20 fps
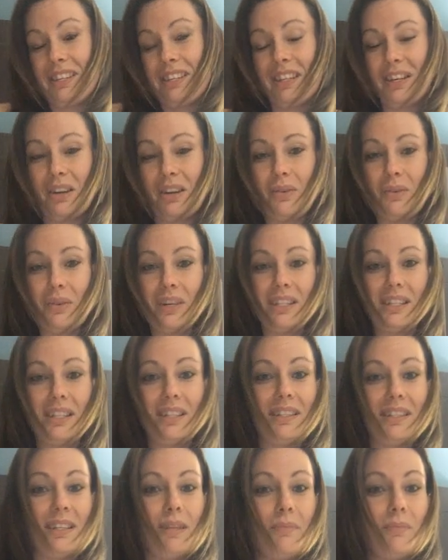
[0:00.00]
you know, because
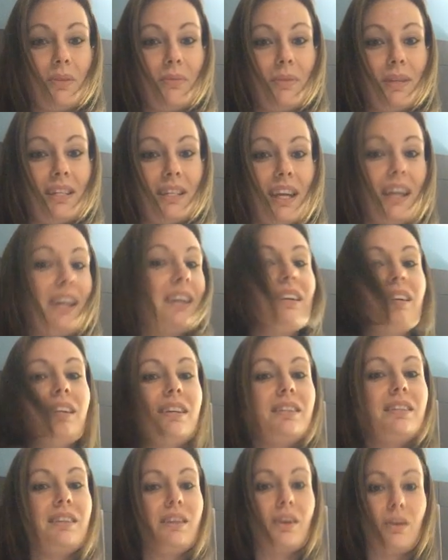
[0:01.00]
he seemed to be taking it
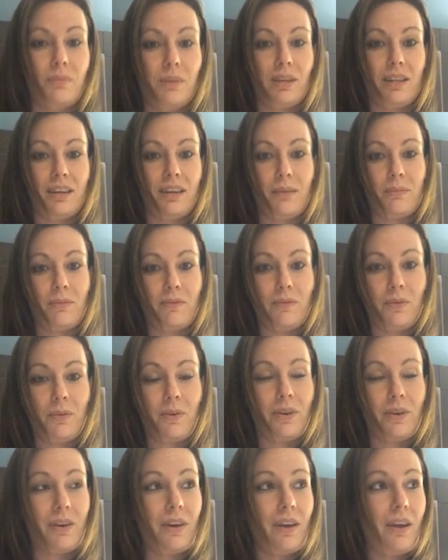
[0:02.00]
easy on me the day
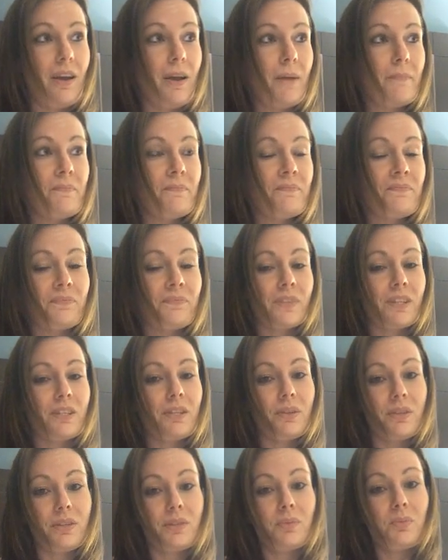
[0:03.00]
before.
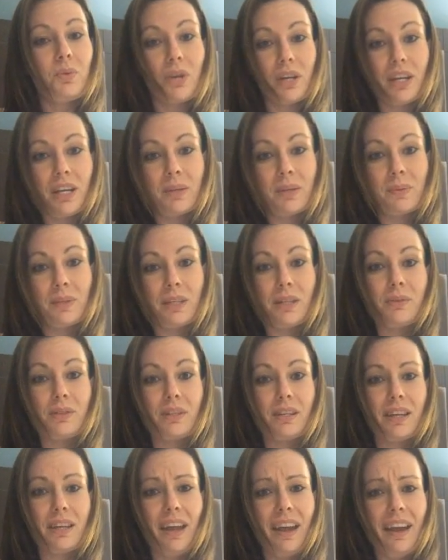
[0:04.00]
So this morning when he
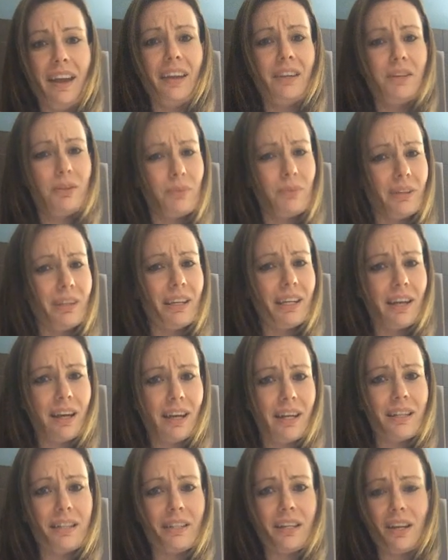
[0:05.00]
was like, hey, you really
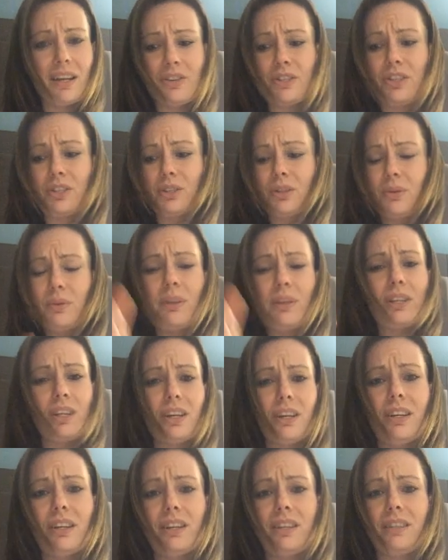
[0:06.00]
got it down. You're doing
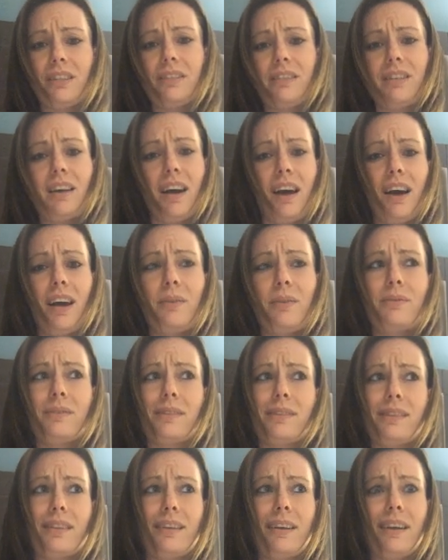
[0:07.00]
good. I
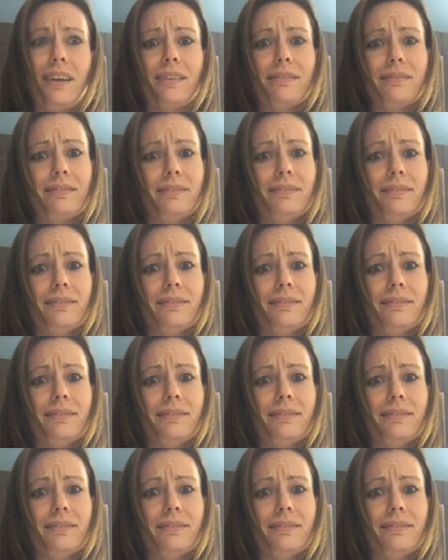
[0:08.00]
was like,